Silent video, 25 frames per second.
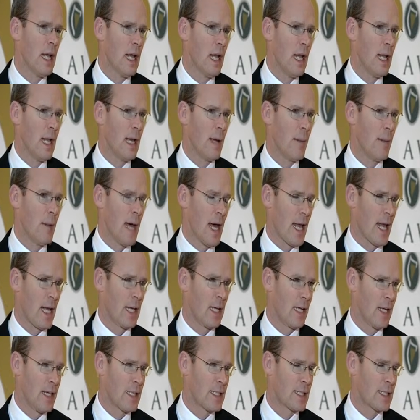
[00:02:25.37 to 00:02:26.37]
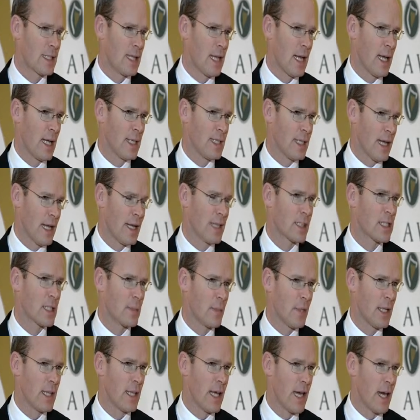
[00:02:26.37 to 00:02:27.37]
And I'd like Dennis
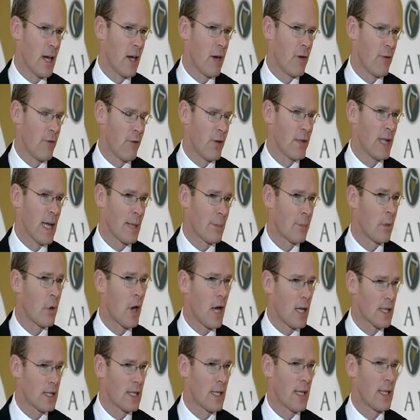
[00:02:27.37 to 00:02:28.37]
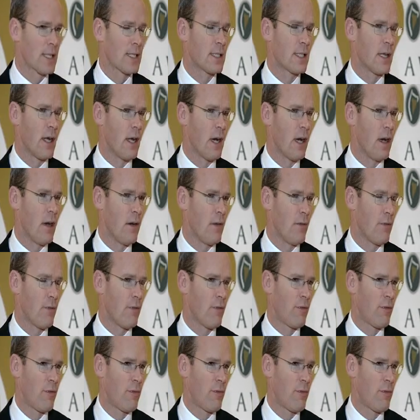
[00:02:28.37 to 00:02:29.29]
to be there for that process of,